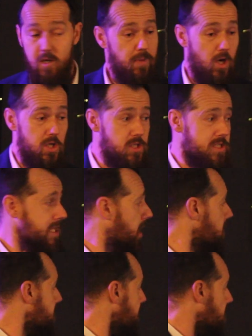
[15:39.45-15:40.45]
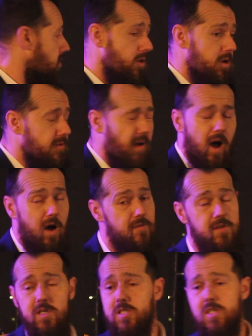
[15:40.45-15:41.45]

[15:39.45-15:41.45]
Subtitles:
Pastor Tony or Ruth, after the